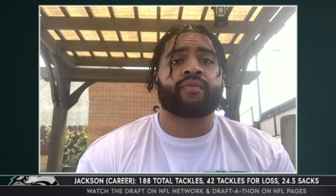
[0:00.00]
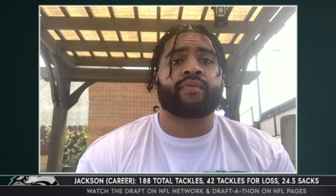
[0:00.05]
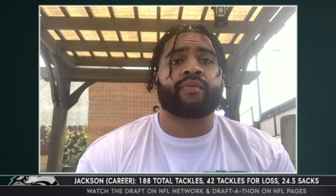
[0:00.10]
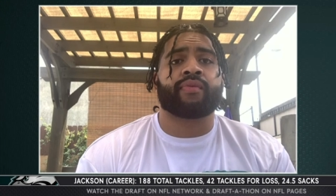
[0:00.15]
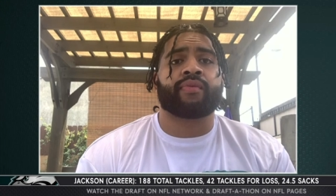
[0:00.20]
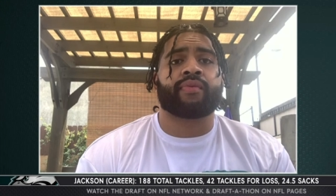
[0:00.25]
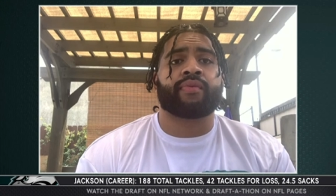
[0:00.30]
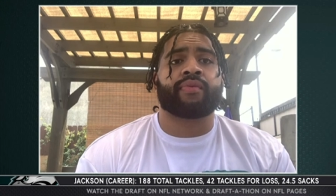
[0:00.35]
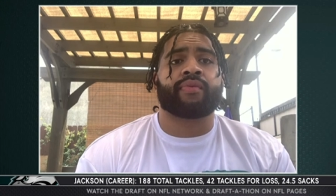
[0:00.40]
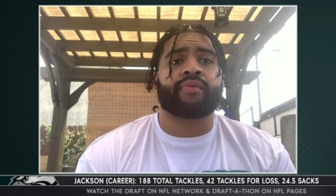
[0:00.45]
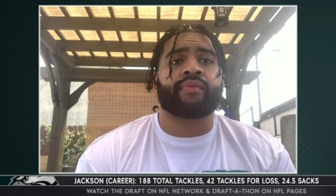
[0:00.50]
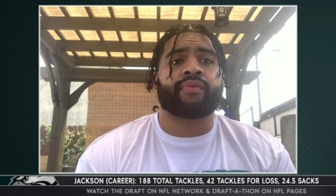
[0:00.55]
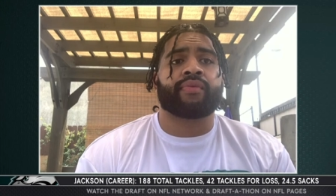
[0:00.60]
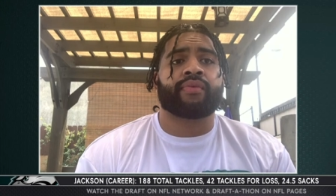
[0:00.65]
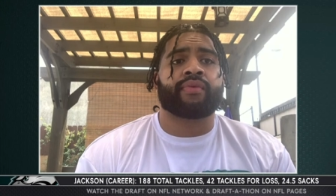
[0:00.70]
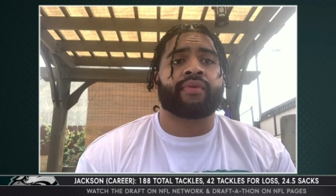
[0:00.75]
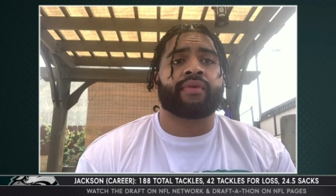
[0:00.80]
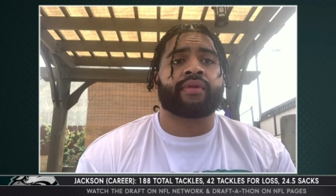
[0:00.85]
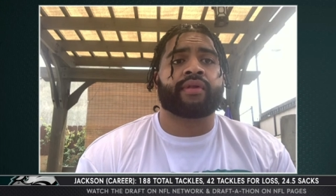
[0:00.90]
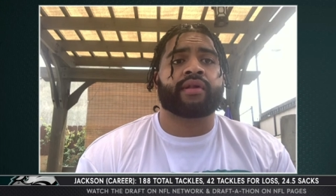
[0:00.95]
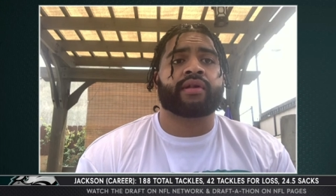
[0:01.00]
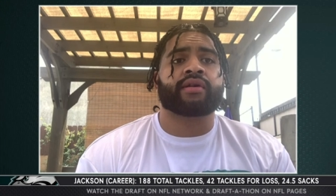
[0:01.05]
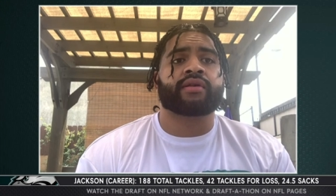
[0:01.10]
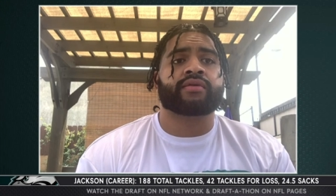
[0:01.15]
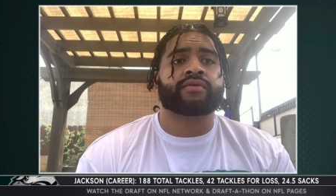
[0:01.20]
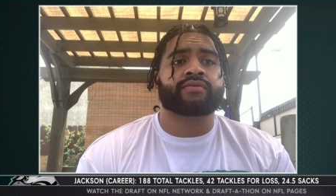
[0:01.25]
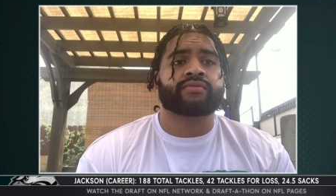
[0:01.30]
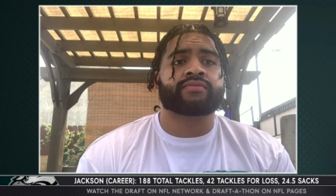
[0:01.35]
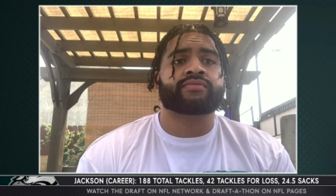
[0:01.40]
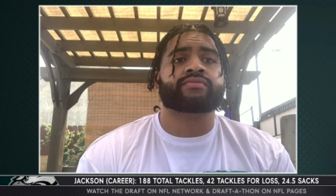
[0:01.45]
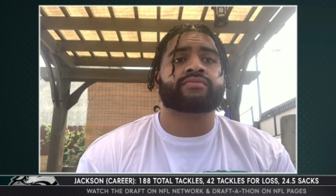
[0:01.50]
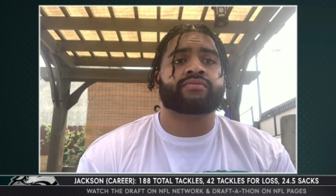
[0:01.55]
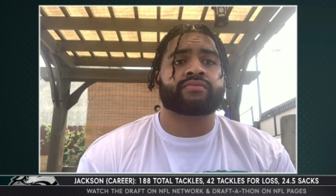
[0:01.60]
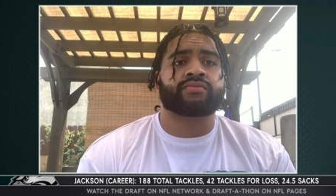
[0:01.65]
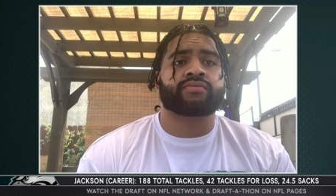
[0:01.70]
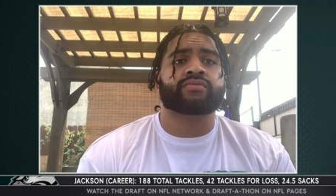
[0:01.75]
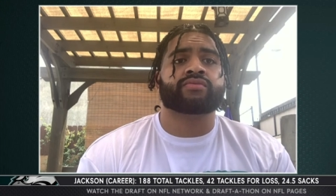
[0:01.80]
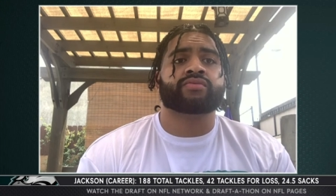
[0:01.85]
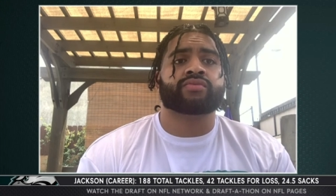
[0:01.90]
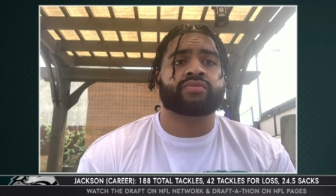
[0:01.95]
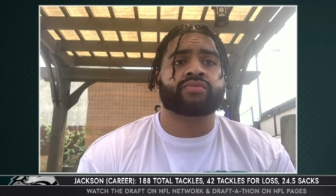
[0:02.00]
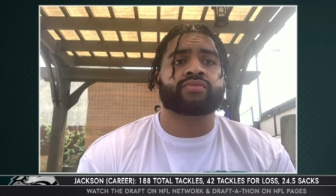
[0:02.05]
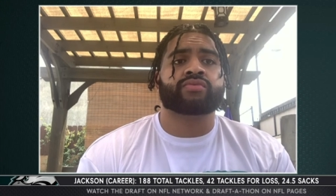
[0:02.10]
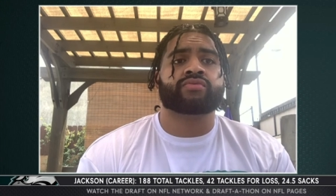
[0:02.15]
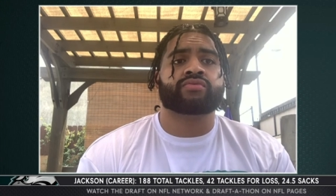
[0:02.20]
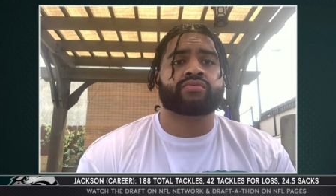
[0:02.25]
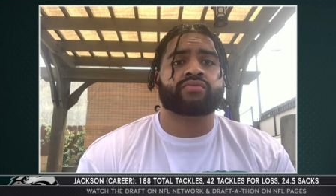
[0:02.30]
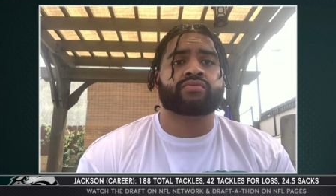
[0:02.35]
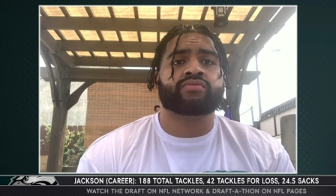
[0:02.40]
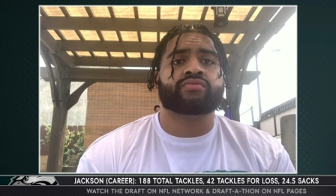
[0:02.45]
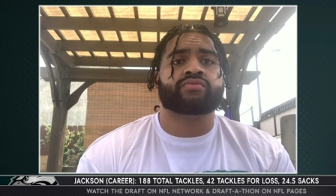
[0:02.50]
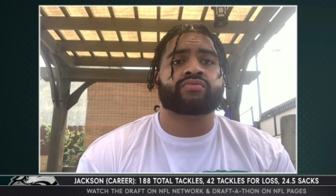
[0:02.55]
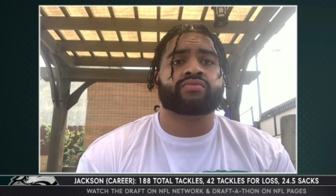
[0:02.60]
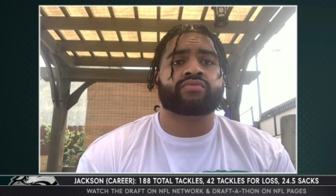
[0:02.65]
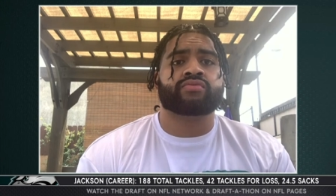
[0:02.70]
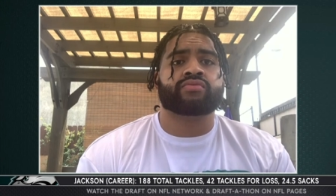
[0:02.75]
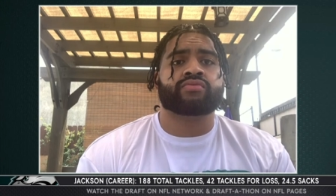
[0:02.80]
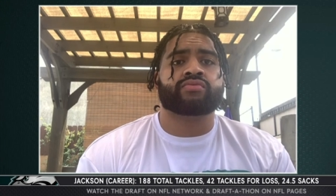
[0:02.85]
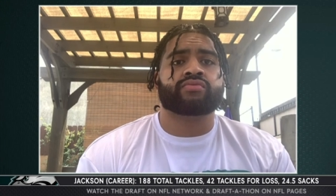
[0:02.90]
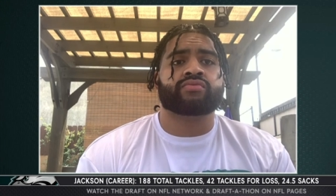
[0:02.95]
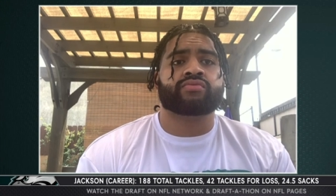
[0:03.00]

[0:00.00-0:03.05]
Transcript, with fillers: concerns or something. What what do you make of that?